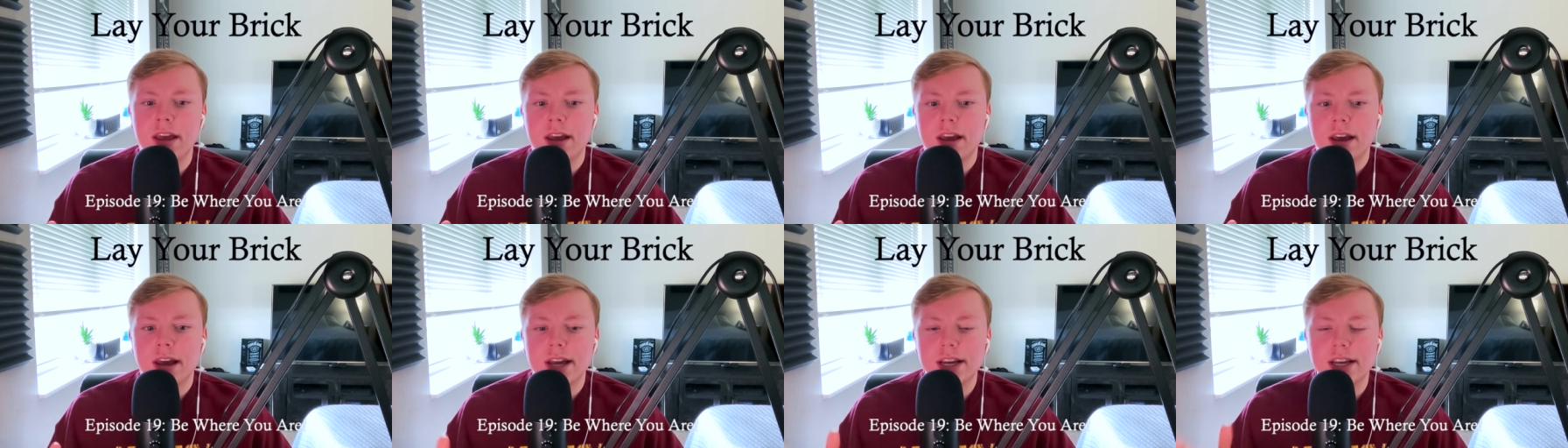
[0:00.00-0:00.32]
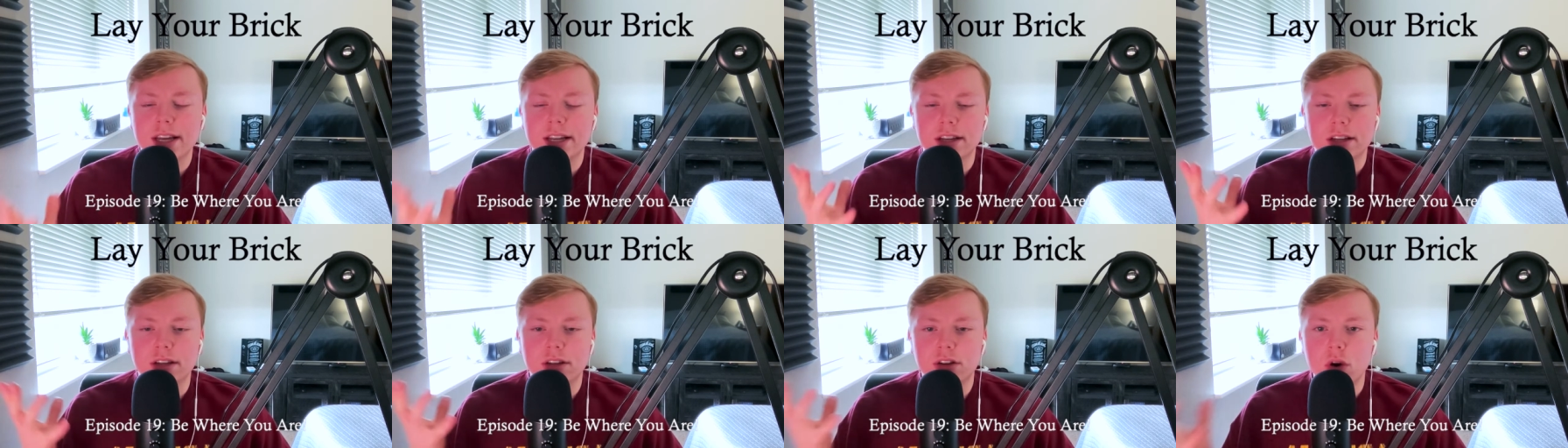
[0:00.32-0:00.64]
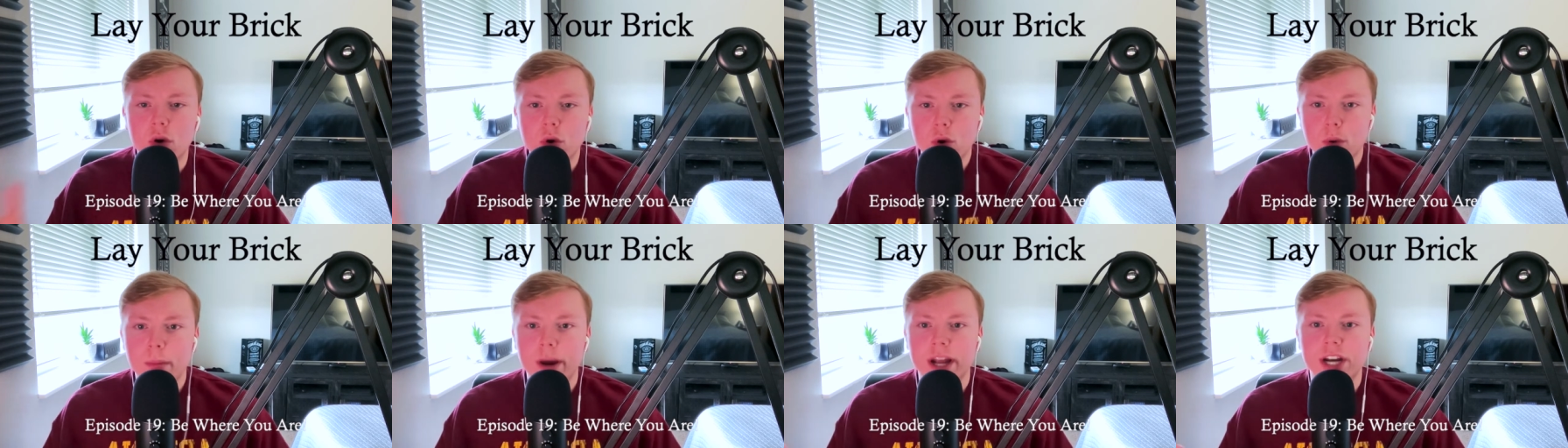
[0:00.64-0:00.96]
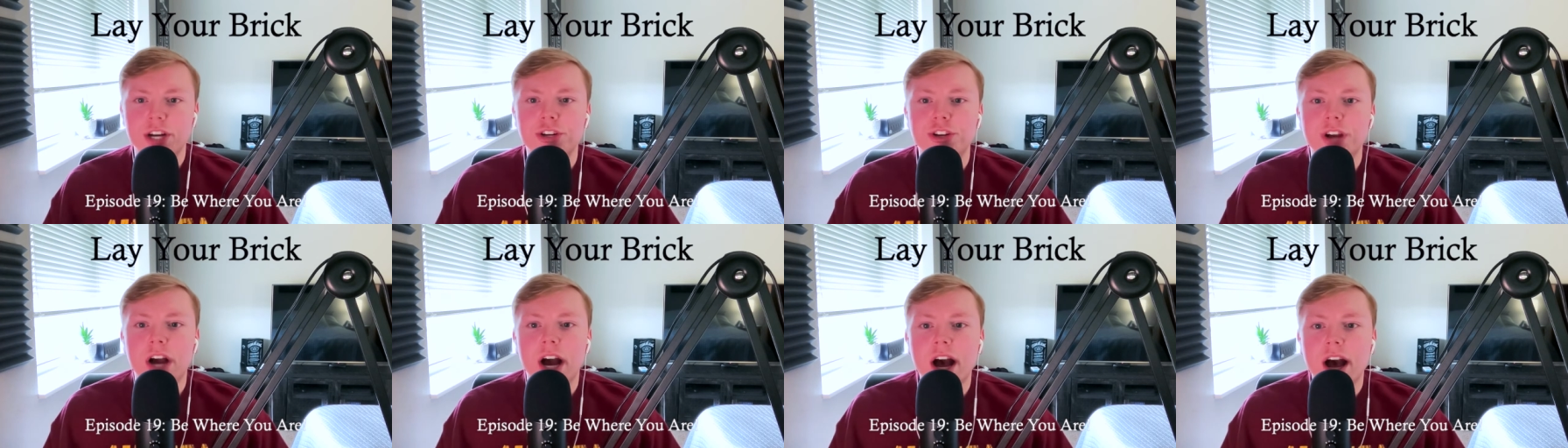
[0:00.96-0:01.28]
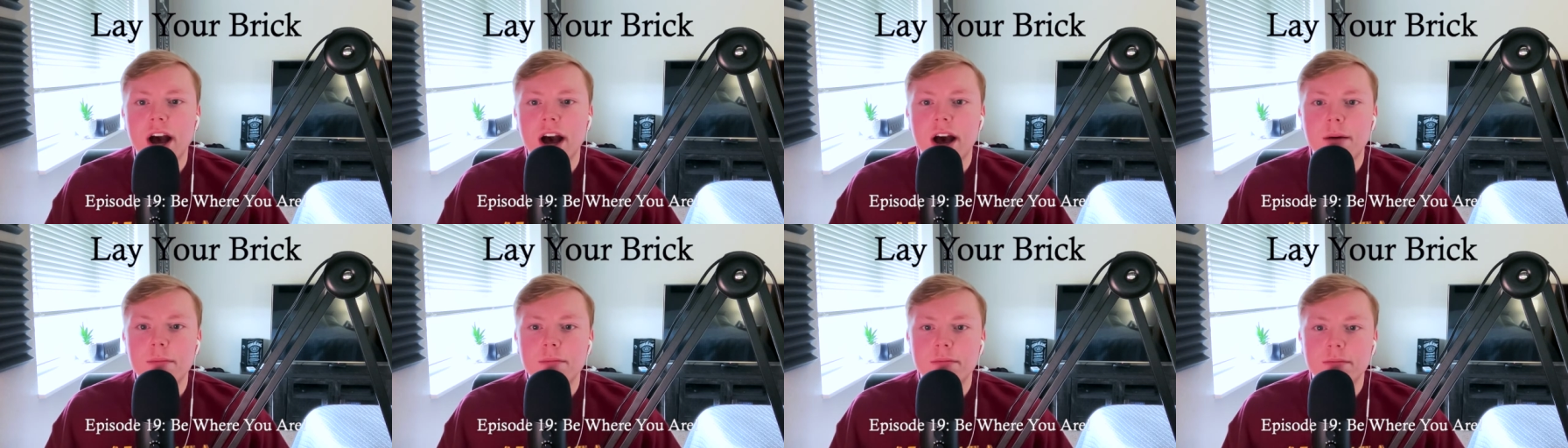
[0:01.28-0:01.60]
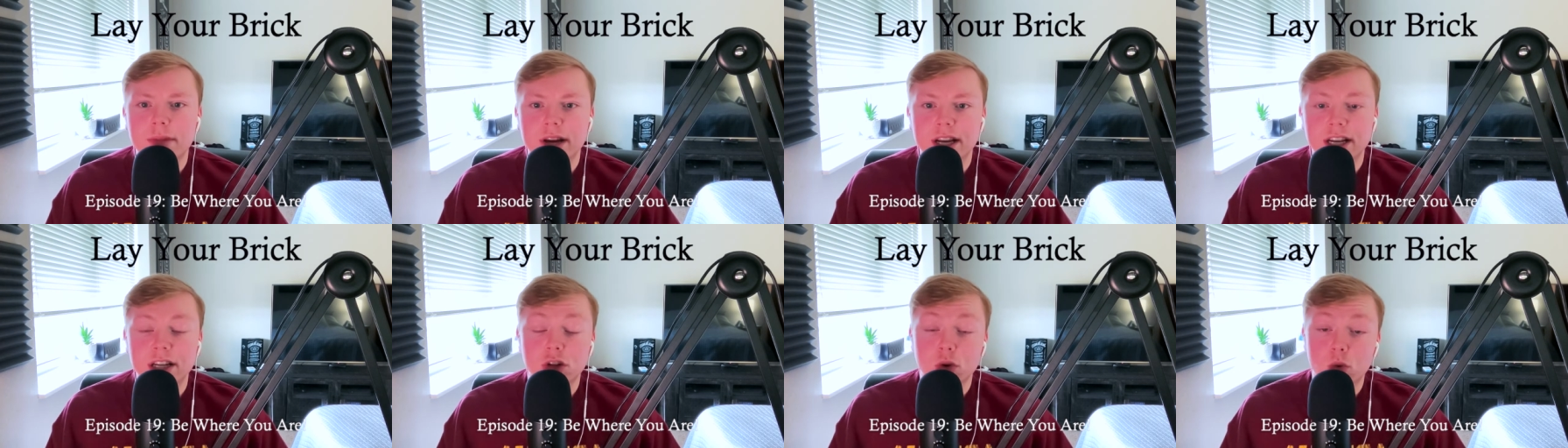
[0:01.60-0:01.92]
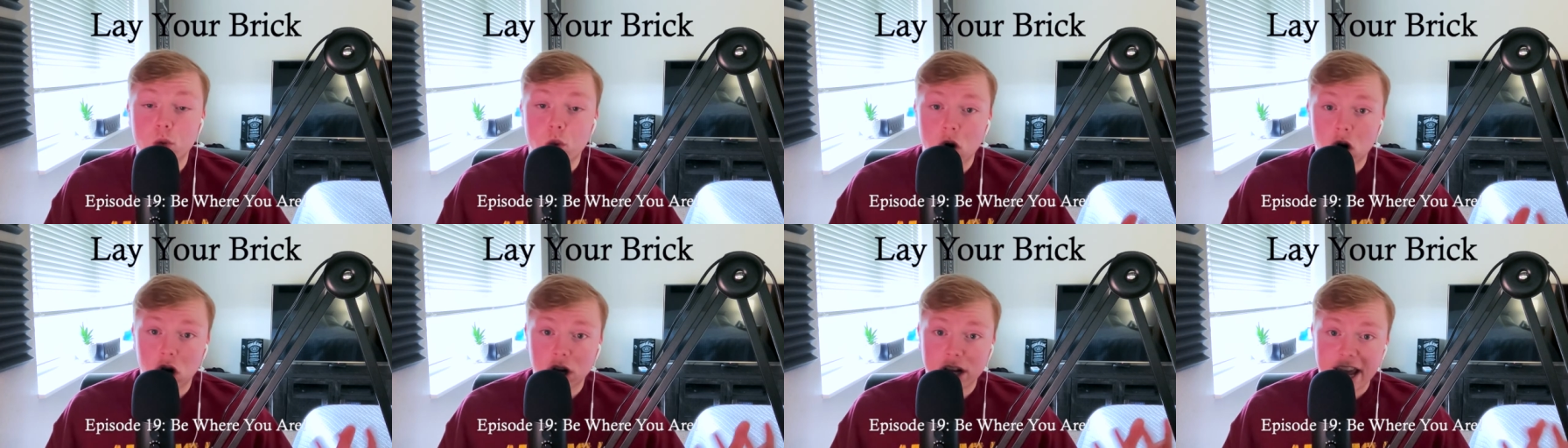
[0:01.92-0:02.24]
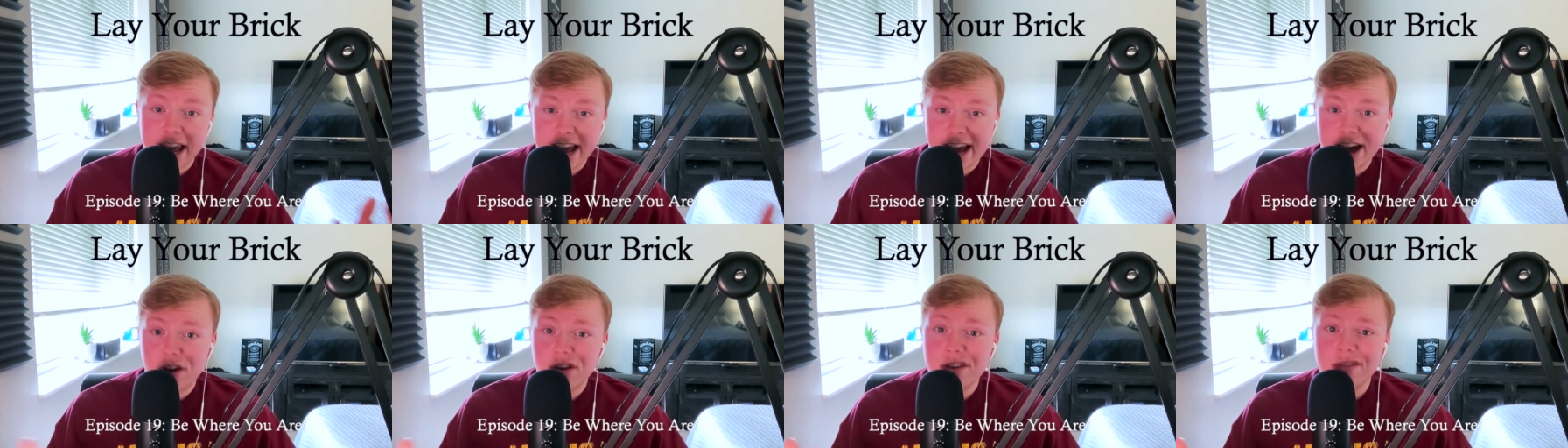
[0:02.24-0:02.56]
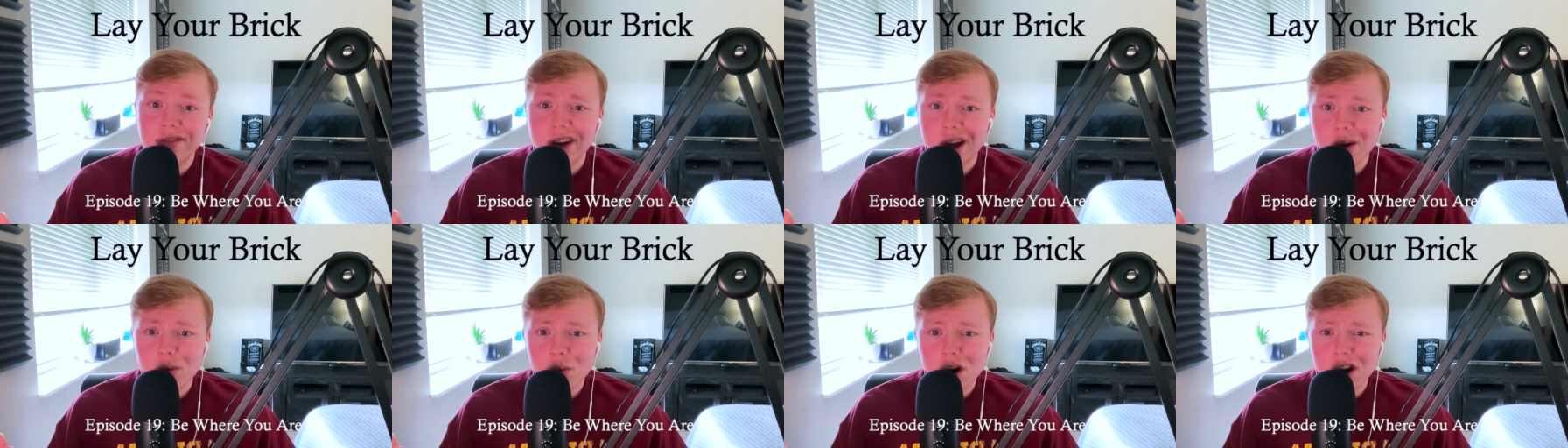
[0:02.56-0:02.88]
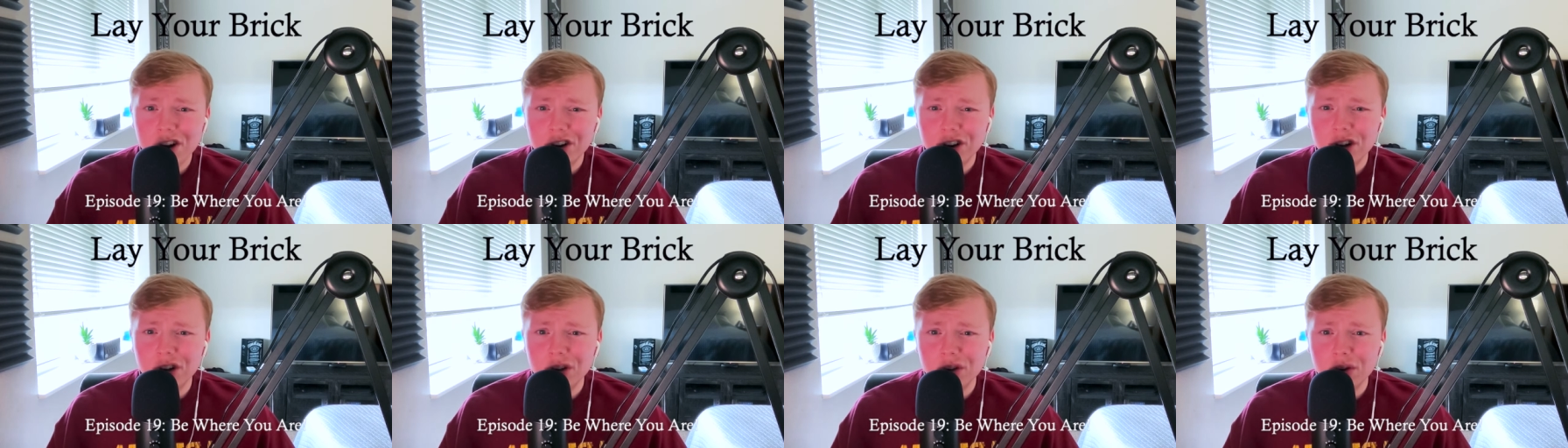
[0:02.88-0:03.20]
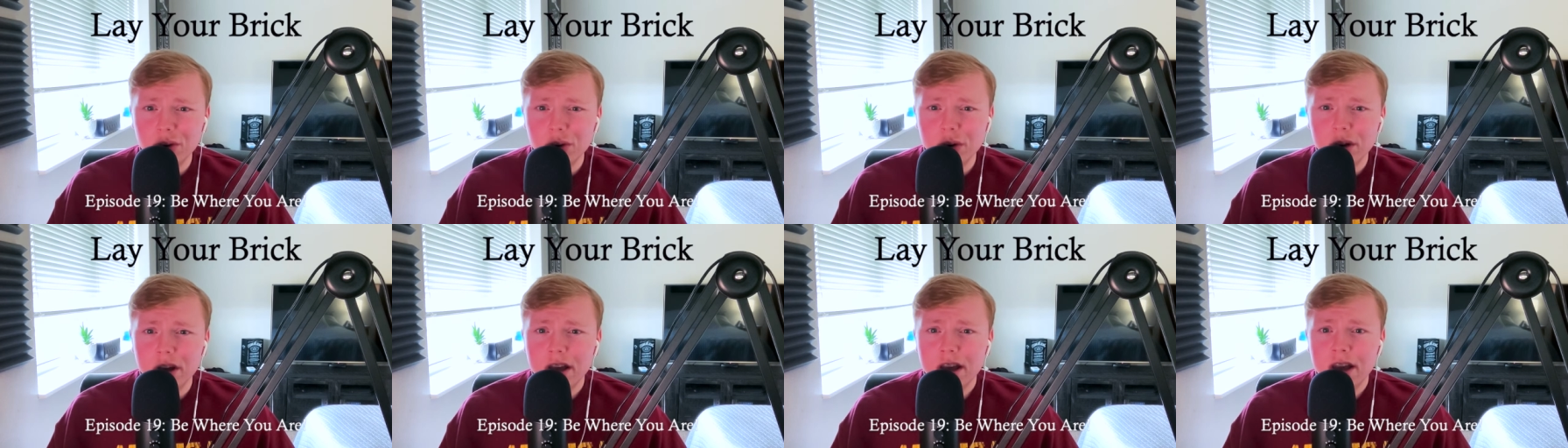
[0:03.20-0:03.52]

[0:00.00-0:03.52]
I get to go to my job. I get to work out if I want to.